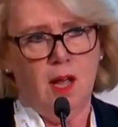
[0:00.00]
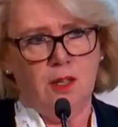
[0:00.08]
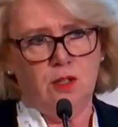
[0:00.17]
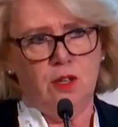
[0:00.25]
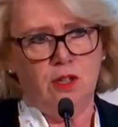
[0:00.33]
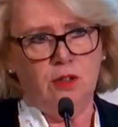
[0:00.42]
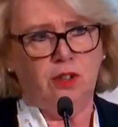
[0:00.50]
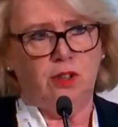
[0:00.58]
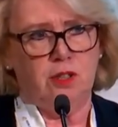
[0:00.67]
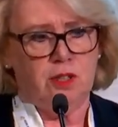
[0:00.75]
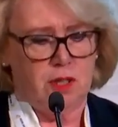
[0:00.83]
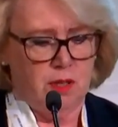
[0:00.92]
and
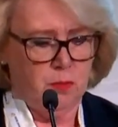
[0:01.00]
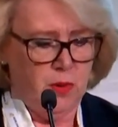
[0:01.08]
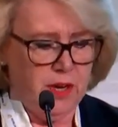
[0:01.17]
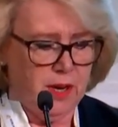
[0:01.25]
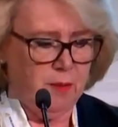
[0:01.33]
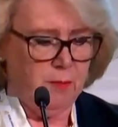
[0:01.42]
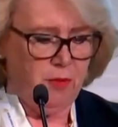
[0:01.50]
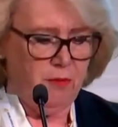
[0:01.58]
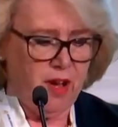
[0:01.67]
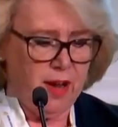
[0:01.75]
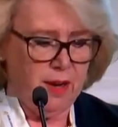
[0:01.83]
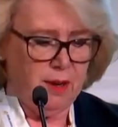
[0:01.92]
solutions that we can
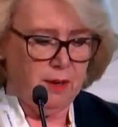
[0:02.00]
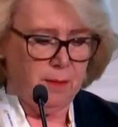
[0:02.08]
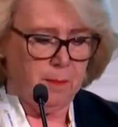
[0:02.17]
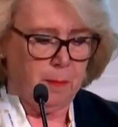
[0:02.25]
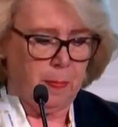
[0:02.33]
provide?